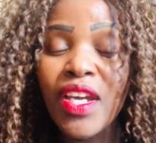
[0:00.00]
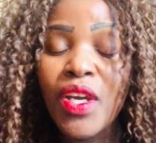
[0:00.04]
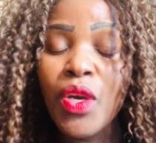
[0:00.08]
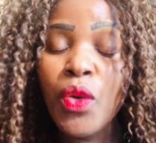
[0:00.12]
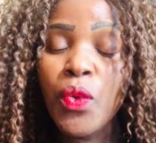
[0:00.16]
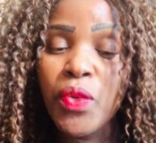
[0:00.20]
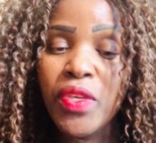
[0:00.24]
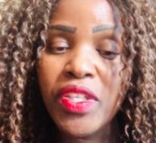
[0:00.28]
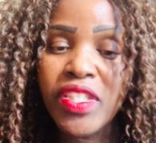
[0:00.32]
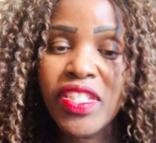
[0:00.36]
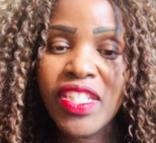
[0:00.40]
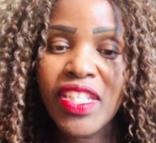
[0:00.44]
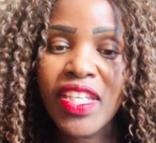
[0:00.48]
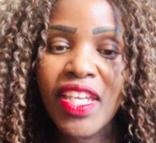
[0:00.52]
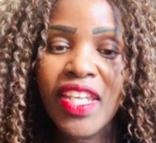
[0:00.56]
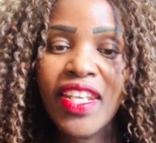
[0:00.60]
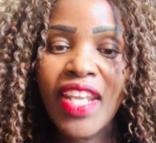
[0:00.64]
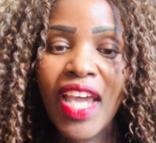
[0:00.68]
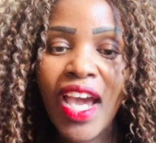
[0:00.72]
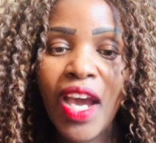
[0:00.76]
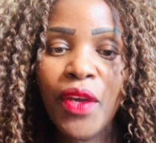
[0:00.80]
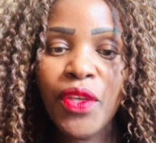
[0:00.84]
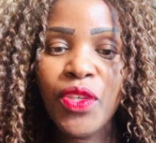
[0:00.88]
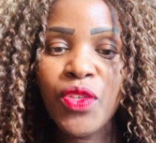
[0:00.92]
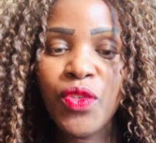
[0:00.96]
which
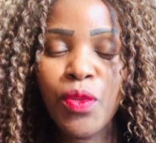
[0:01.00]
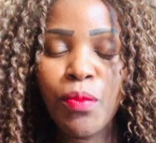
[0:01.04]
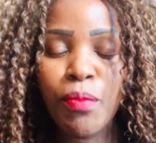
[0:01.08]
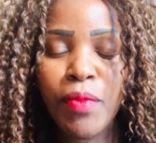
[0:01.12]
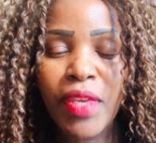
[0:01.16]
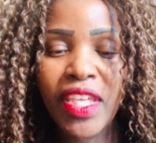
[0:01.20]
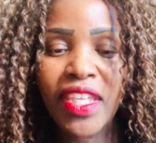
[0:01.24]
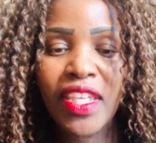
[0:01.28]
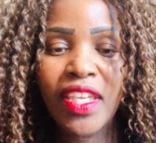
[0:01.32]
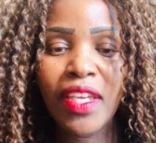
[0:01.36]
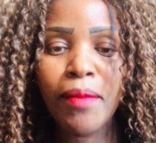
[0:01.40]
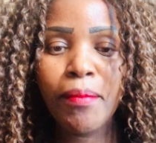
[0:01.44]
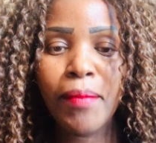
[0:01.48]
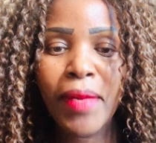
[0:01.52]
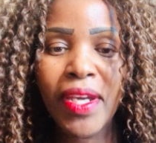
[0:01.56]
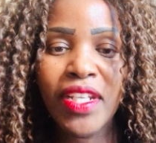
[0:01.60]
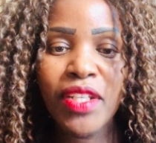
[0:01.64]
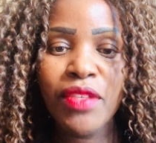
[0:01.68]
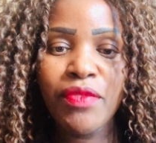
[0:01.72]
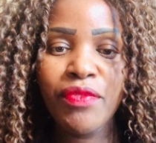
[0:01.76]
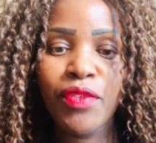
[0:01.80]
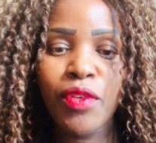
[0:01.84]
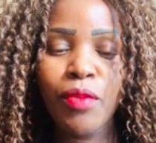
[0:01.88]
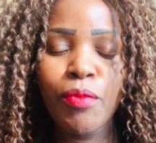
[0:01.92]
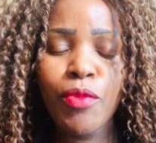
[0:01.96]
now you're making money
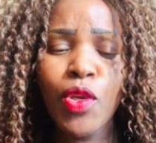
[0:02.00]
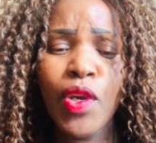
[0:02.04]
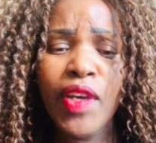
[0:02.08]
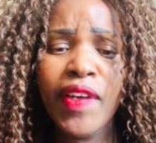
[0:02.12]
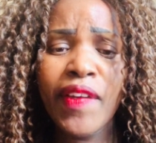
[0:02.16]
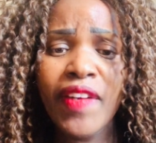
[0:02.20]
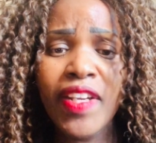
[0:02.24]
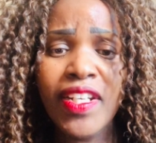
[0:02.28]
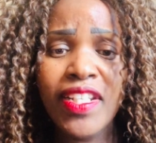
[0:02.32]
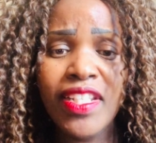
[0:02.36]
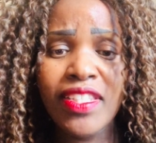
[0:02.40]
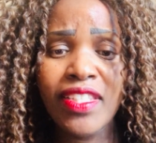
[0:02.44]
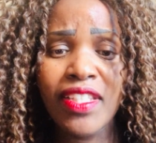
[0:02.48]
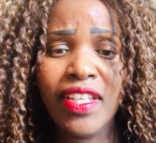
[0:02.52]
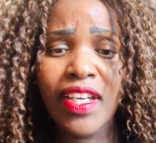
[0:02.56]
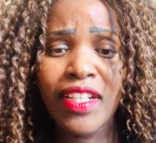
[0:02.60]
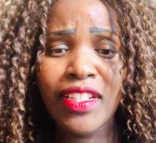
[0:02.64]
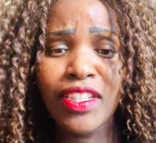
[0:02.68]
from your credit card.